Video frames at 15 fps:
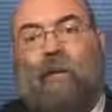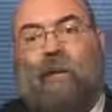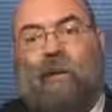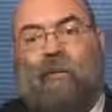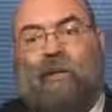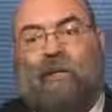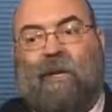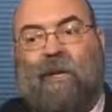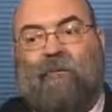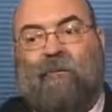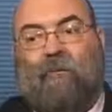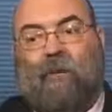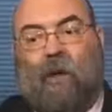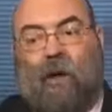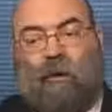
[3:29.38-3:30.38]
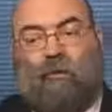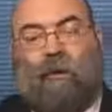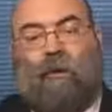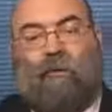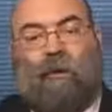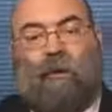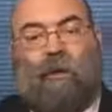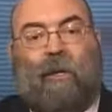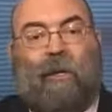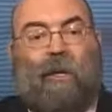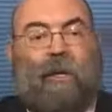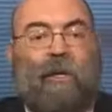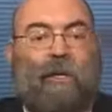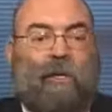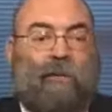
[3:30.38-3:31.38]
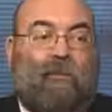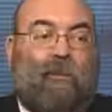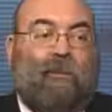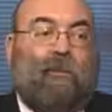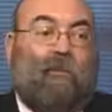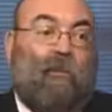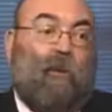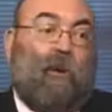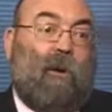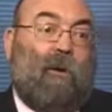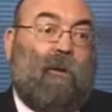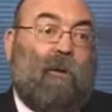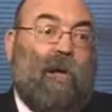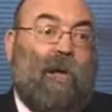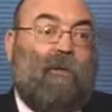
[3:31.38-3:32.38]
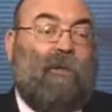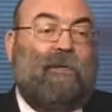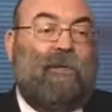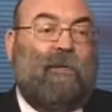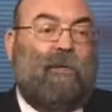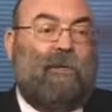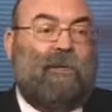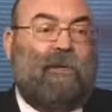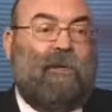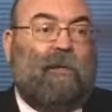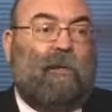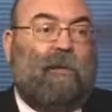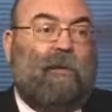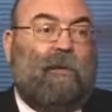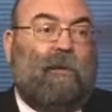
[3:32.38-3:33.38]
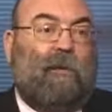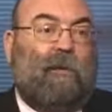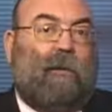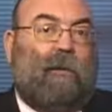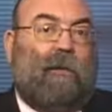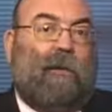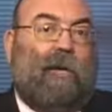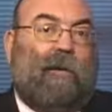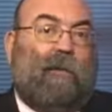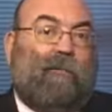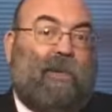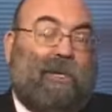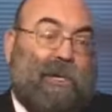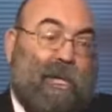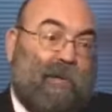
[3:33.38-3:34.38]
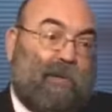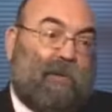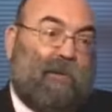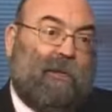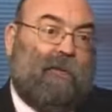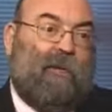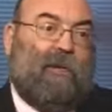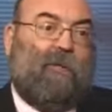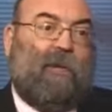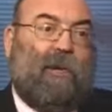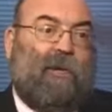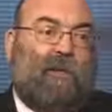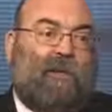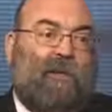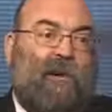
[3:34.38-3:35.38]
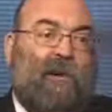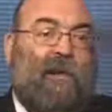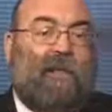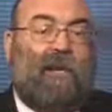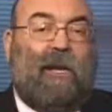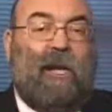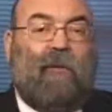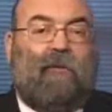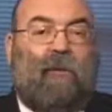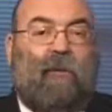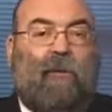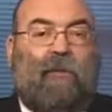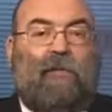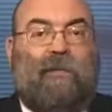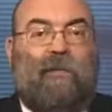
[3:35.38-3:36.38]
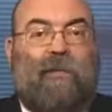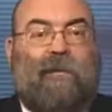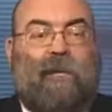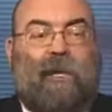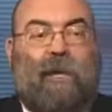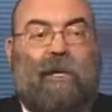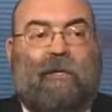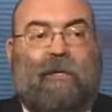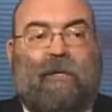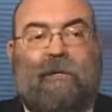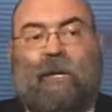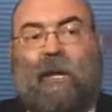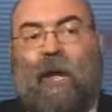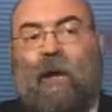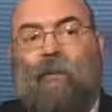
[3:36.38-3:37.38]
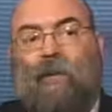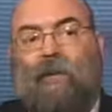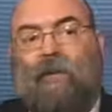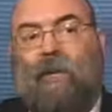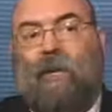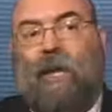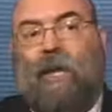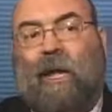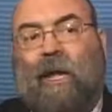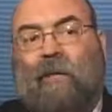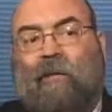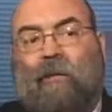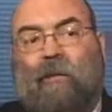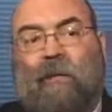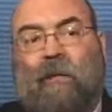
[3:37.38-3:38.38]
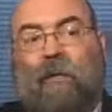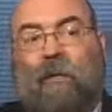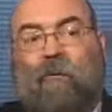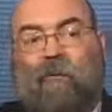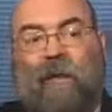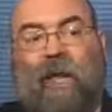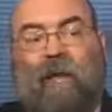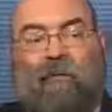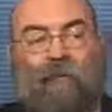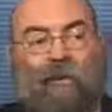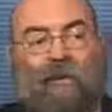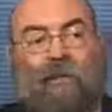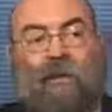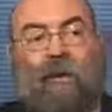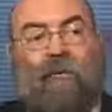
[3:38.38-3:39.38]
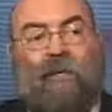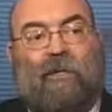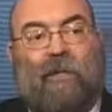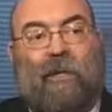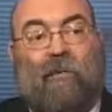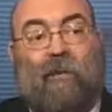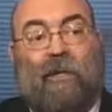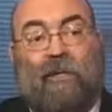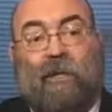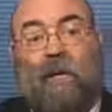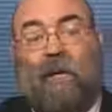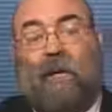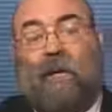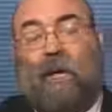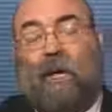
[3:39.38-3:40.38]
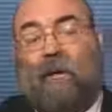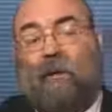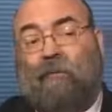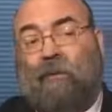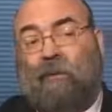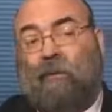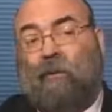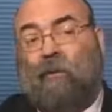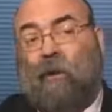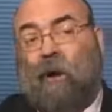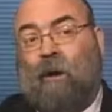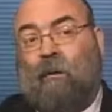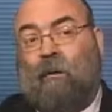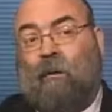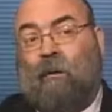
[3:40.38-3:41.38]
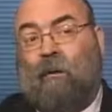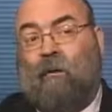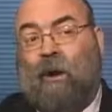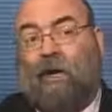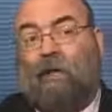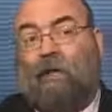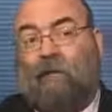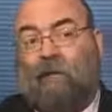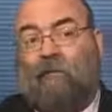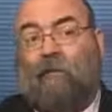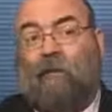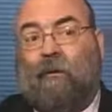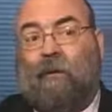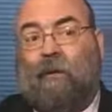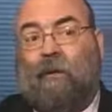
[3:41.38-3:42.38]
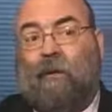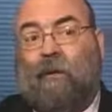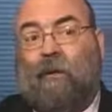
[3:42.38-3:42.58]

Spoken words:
as I've taught people, is risk reward. How much are you risking potentially when you put on the trade? And then afterwards, doing the analysis and say, how much did I actually make versus how much did I risk? And if the two are greatly different,